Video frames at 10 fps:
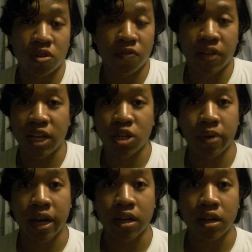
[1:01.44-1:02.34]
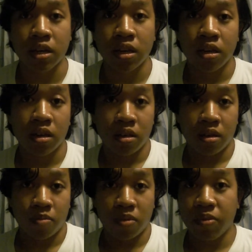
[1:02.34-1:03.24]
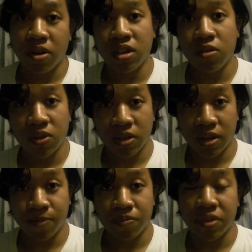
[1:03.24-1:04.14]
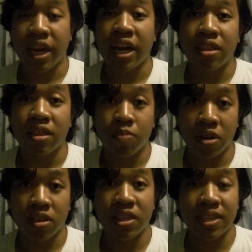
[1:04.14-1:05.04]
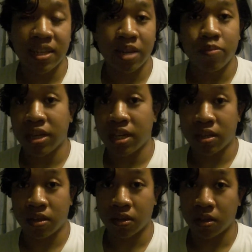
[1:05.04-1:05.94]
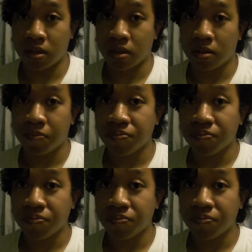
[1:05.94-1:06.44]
a flashback. But apparently it was not, and apparently the team is